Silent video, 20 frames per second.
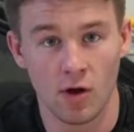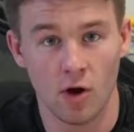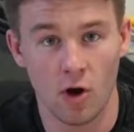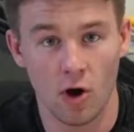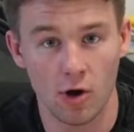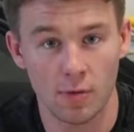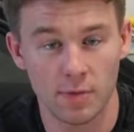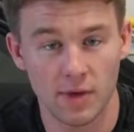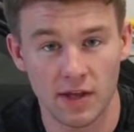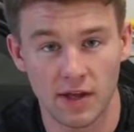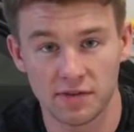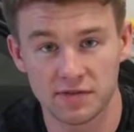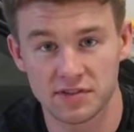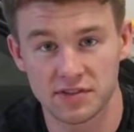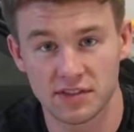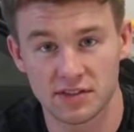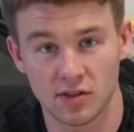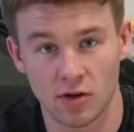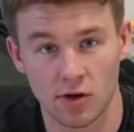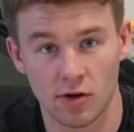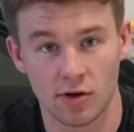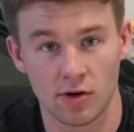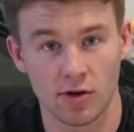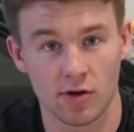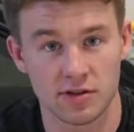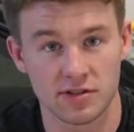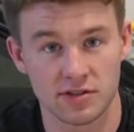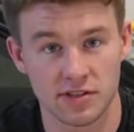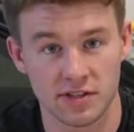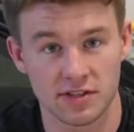RBF 600
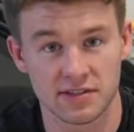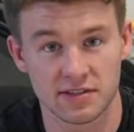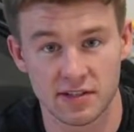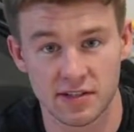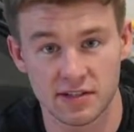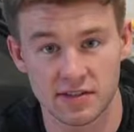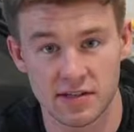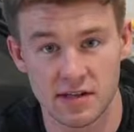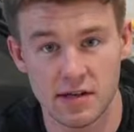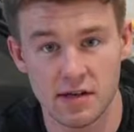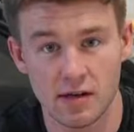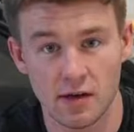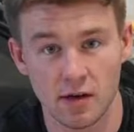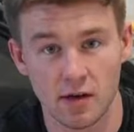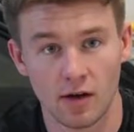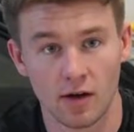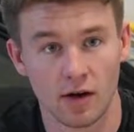or 660.